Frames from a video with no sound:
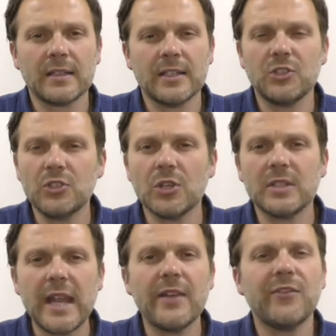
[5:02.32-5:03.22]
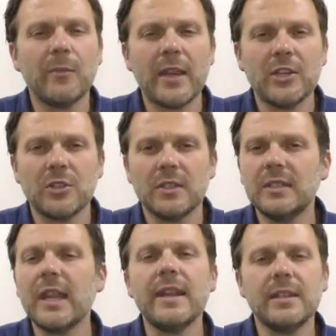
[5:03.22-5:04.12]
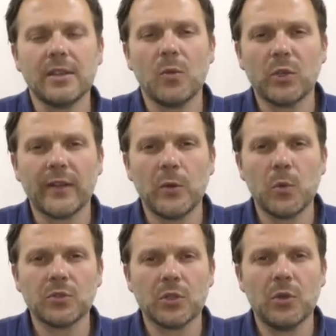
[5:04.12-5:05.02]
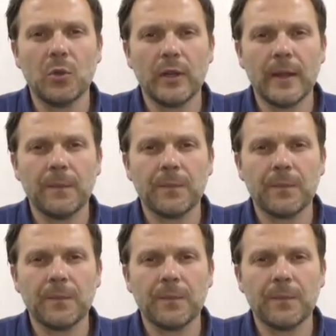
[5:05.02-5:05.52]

It's just information, data, whatever you want to call it.